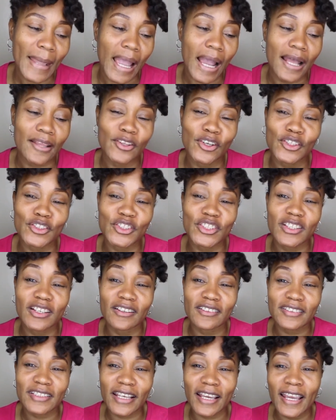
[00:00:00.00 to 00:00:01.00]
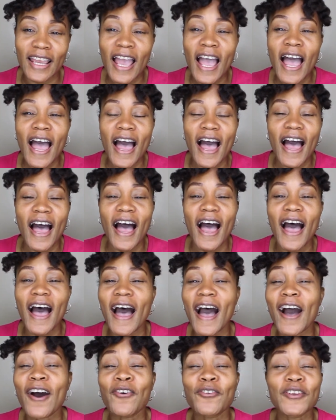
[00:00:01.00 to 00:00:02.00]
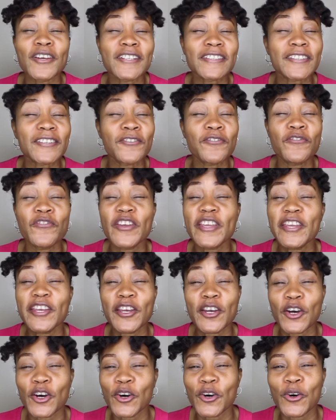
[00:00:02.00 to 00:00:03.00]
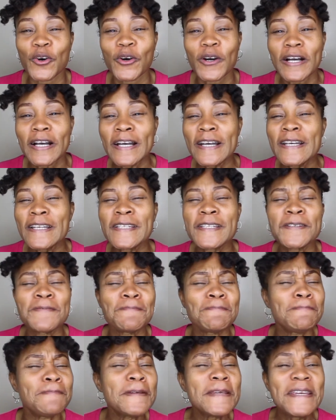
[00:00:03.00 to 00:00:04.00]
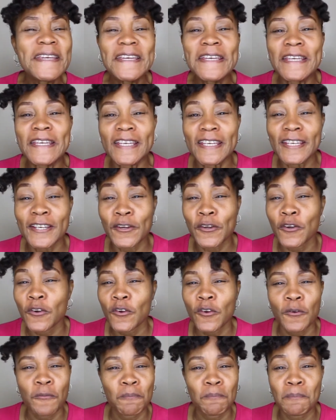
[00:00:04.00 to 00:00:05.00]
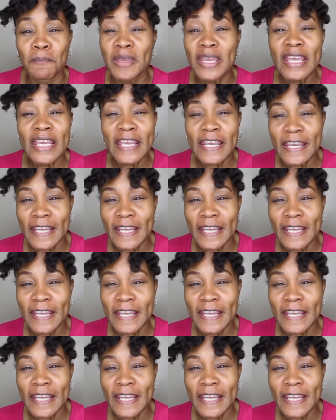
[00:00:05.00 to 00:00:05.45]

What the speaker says: I thought she was going to say, how does it feel to be me.